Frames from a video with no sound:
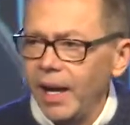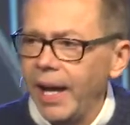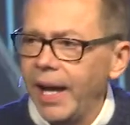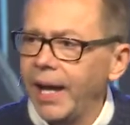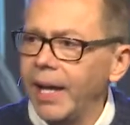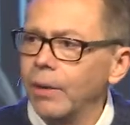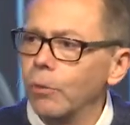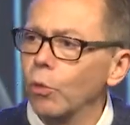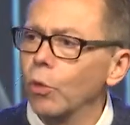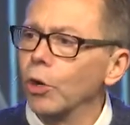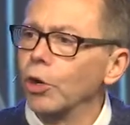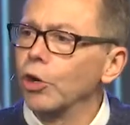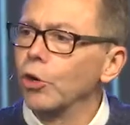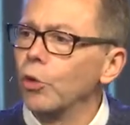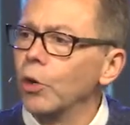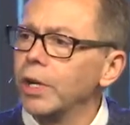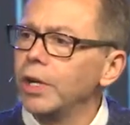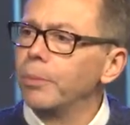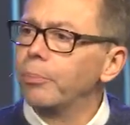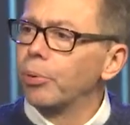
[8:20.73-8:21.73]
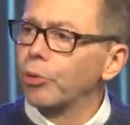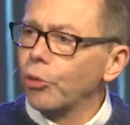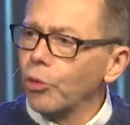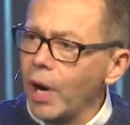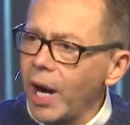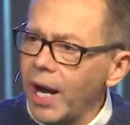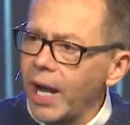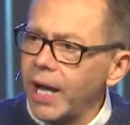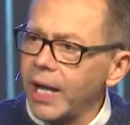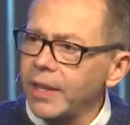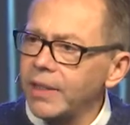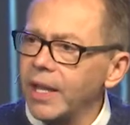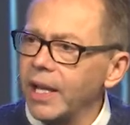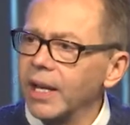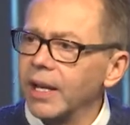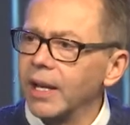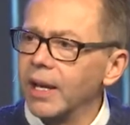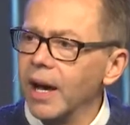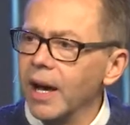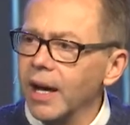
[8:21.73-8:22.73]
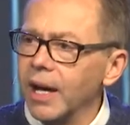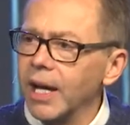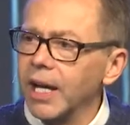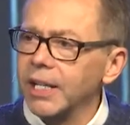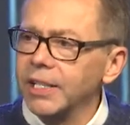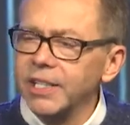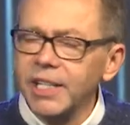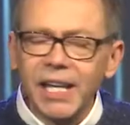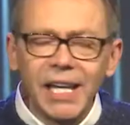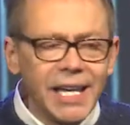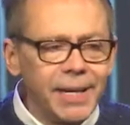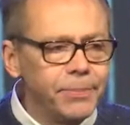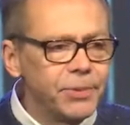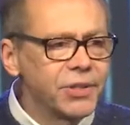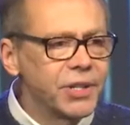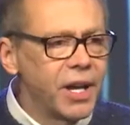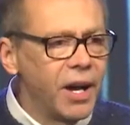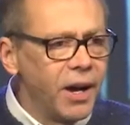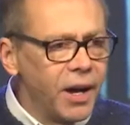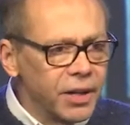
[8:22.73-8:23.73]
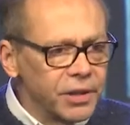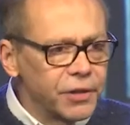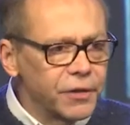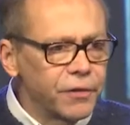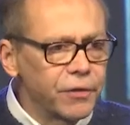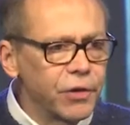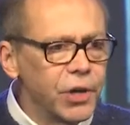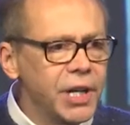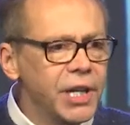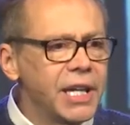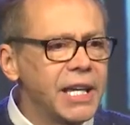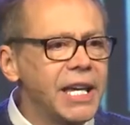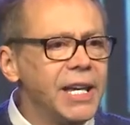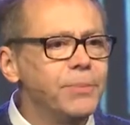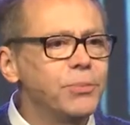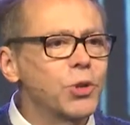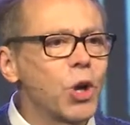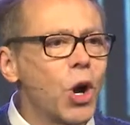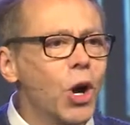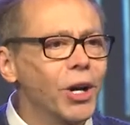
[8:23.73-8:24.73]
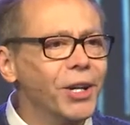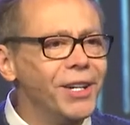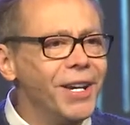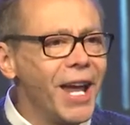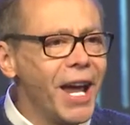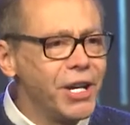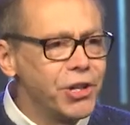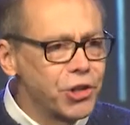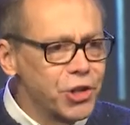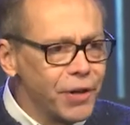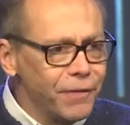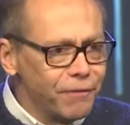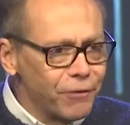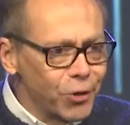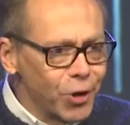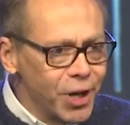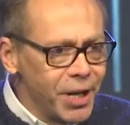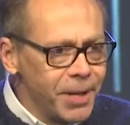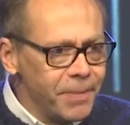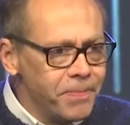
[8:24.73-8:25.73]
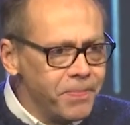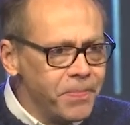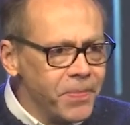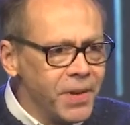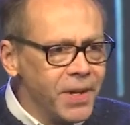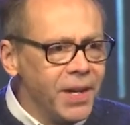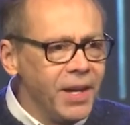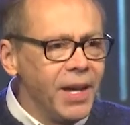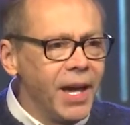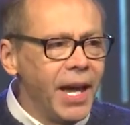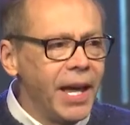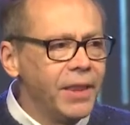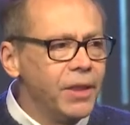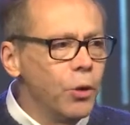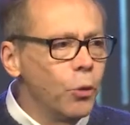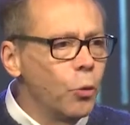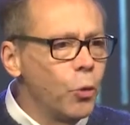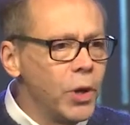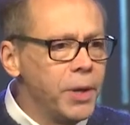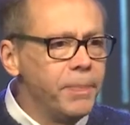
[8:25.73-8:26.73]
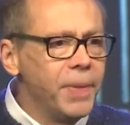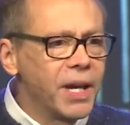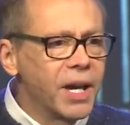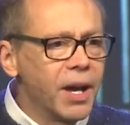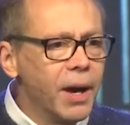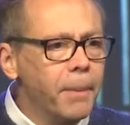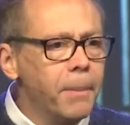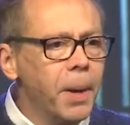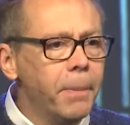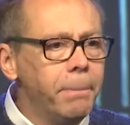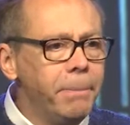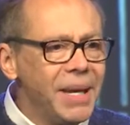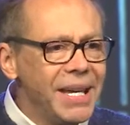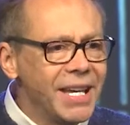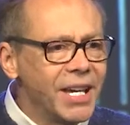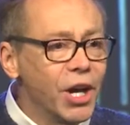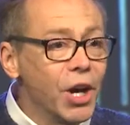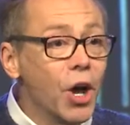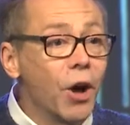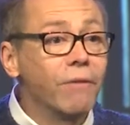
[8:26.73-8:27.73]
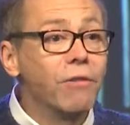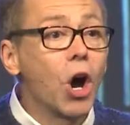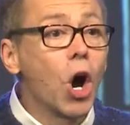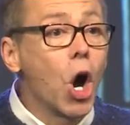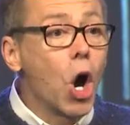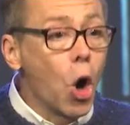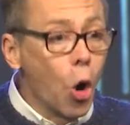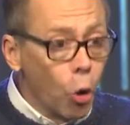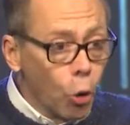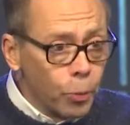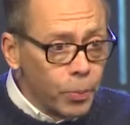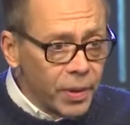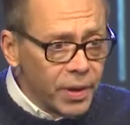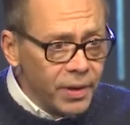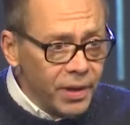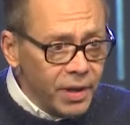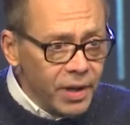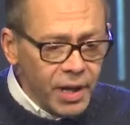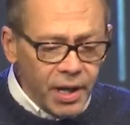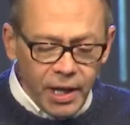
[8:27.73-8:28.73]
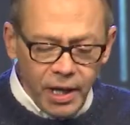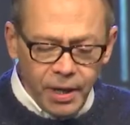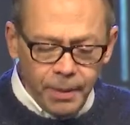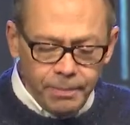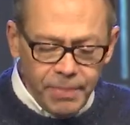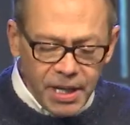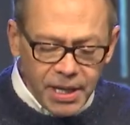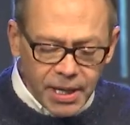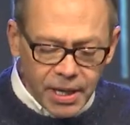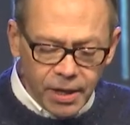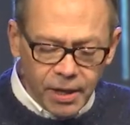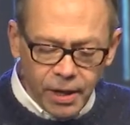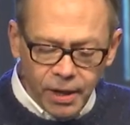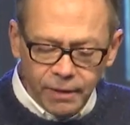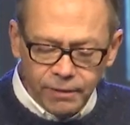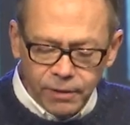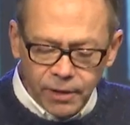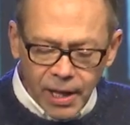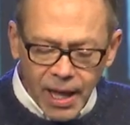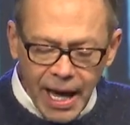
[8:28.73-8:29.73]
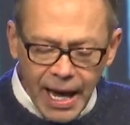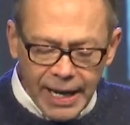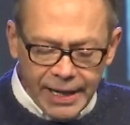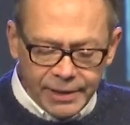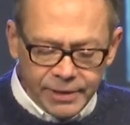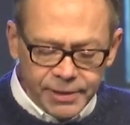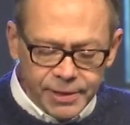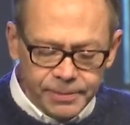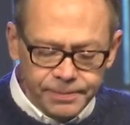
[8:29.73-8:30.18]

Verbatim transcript: And we're going to pray that God keeps us free, keeps our nation free, and that we become a beacon of hope and a beacon of light.